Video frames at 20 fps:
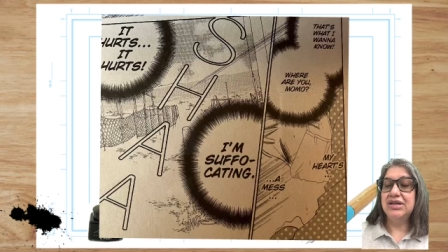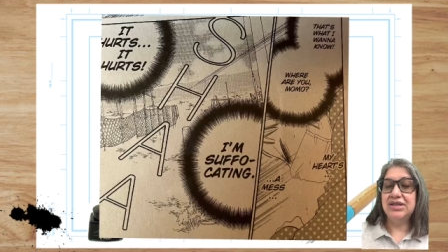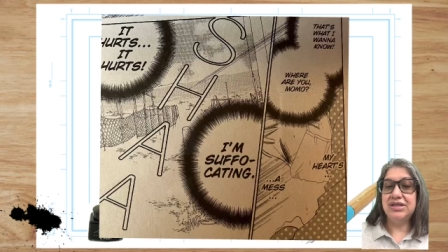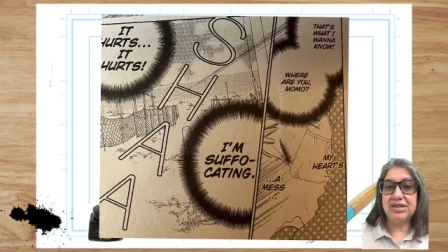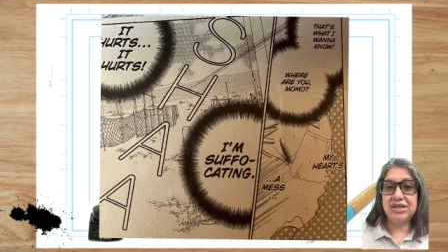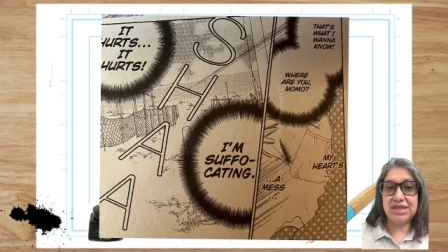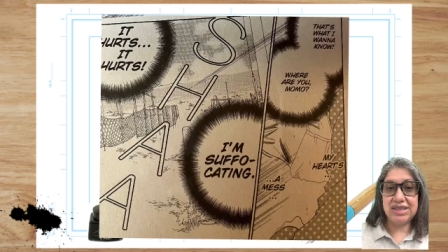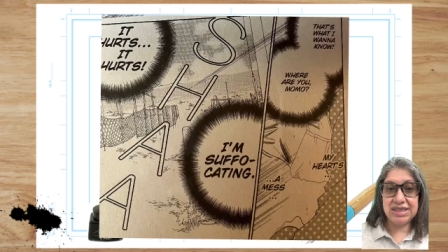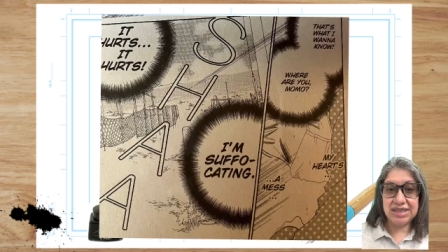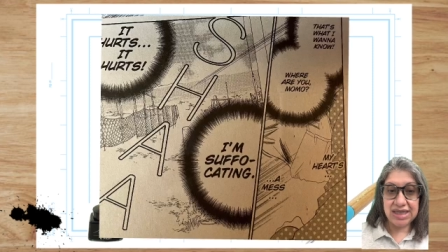
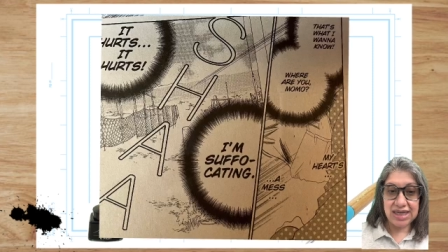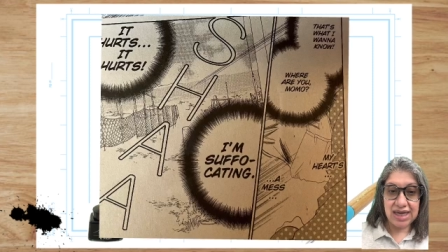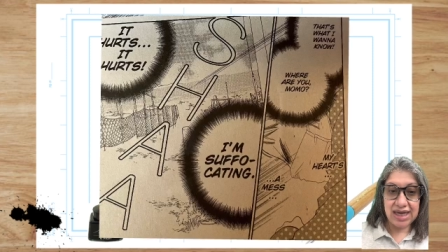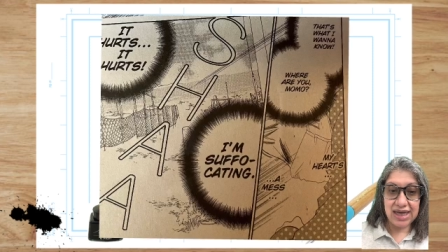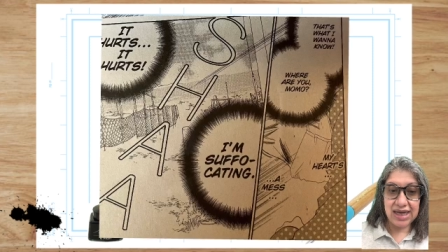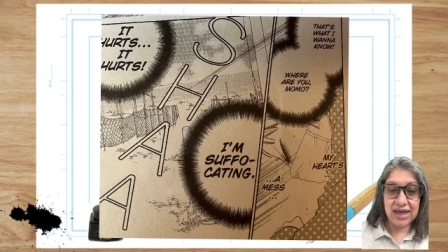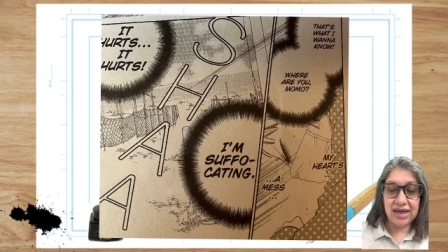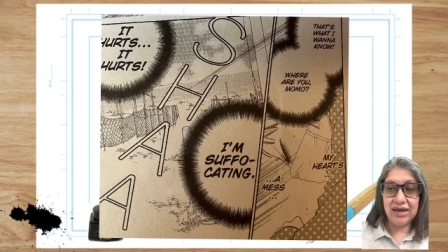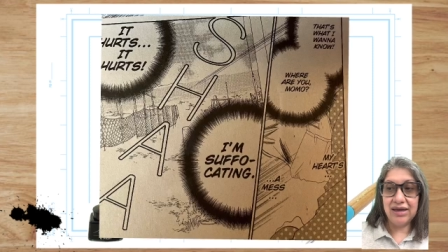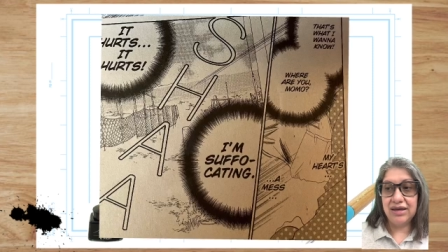to
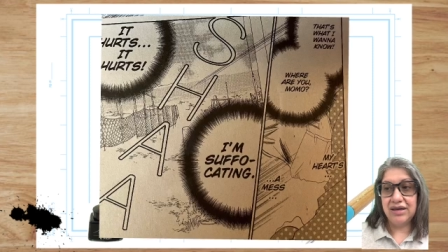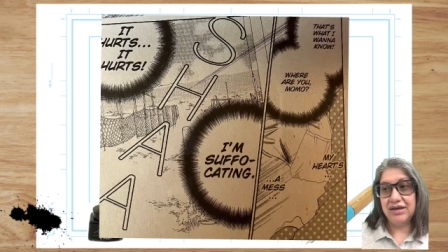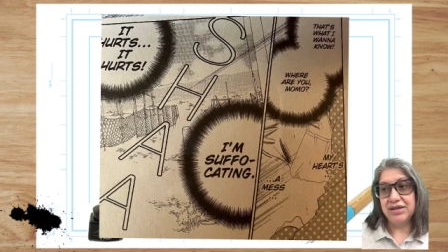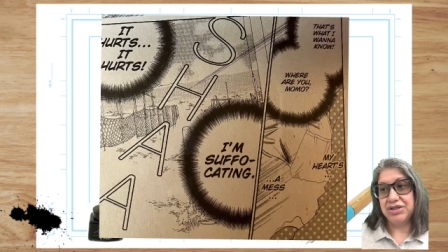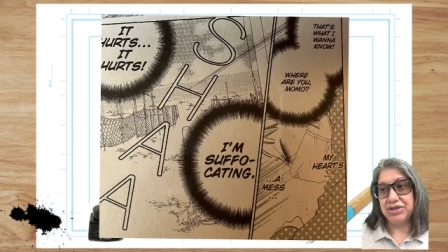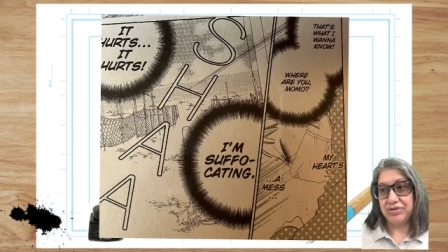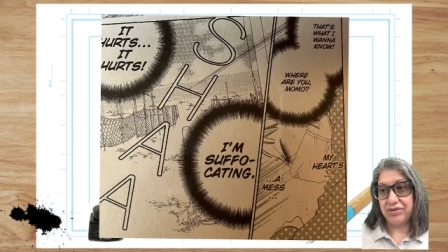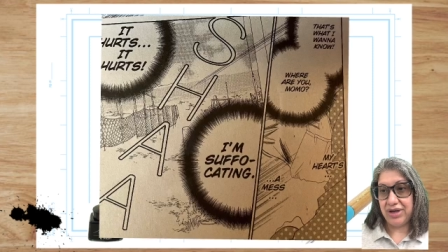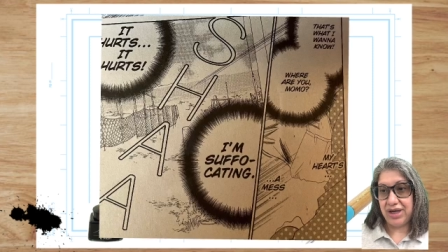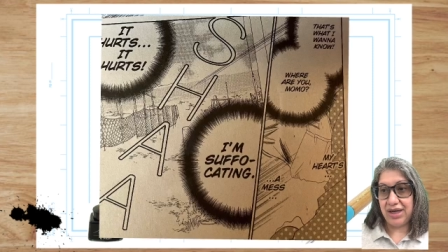sing,
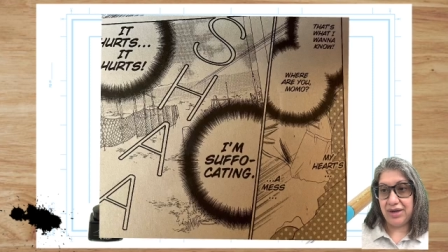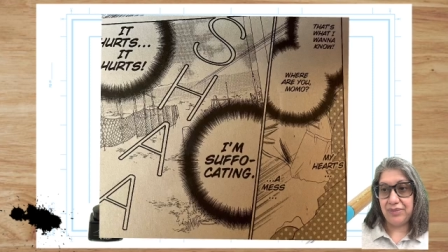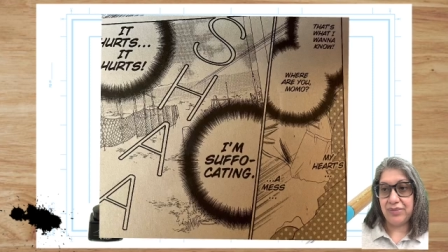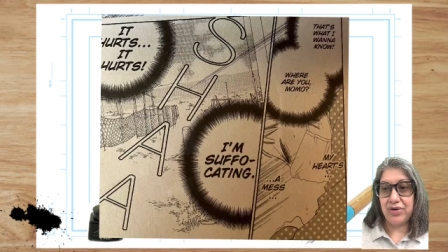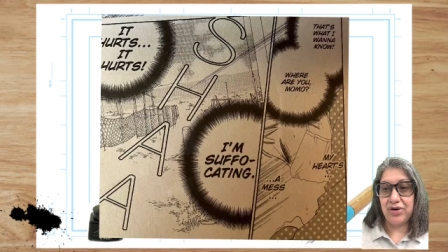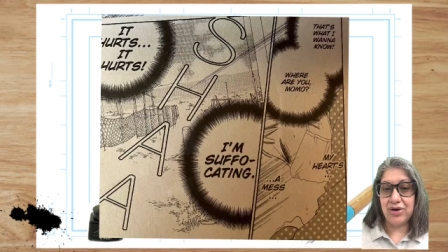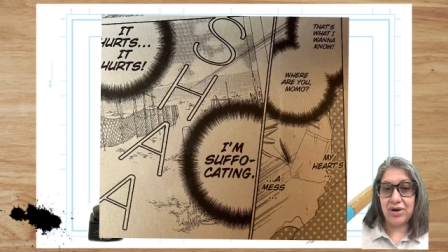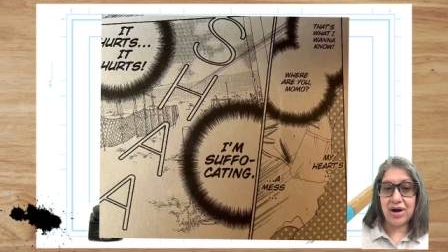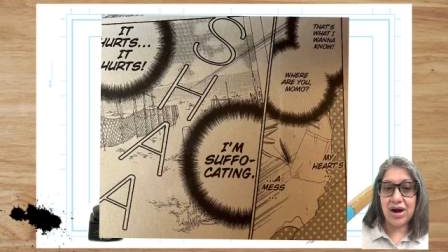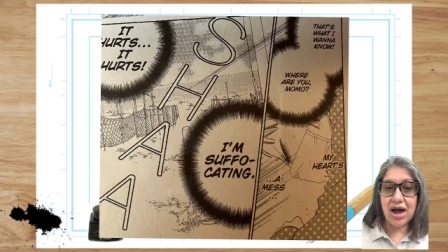scream
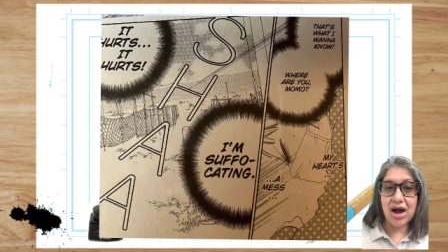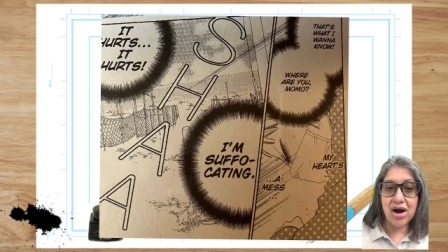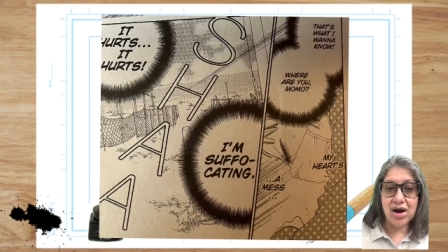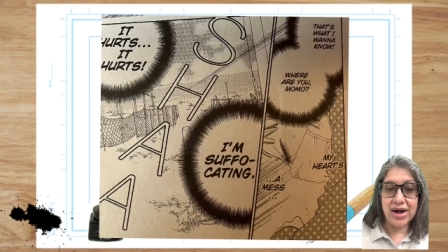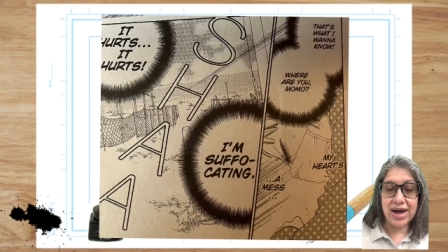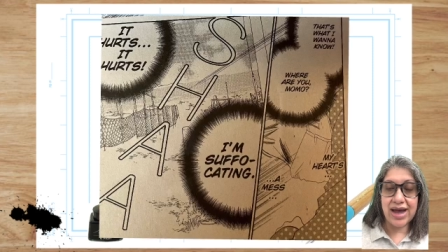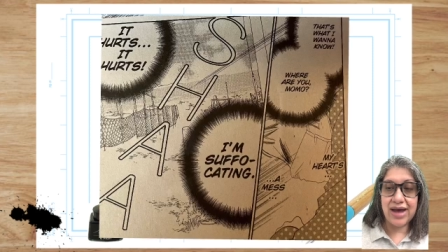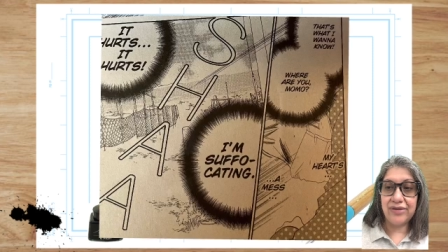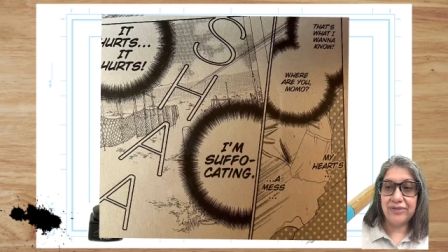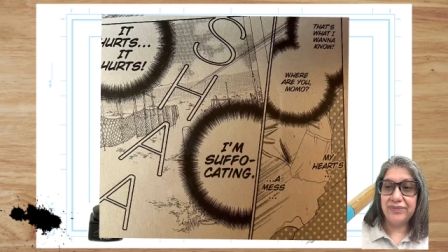her heart
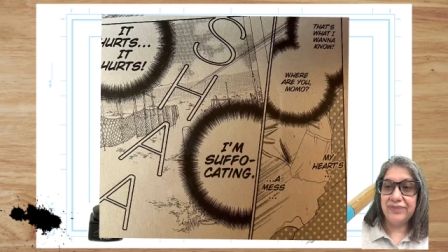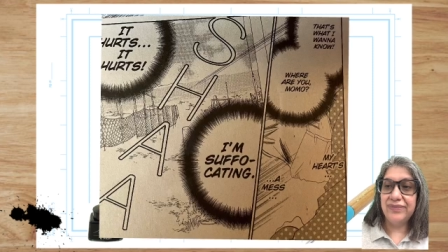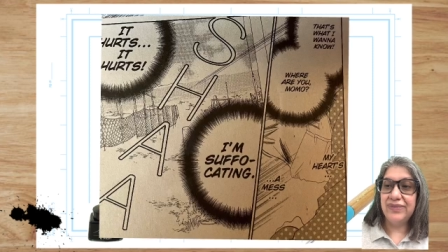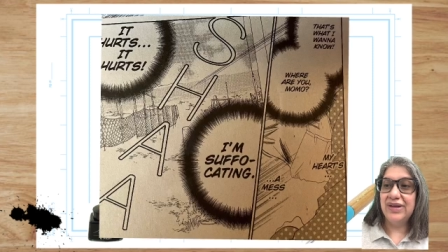out.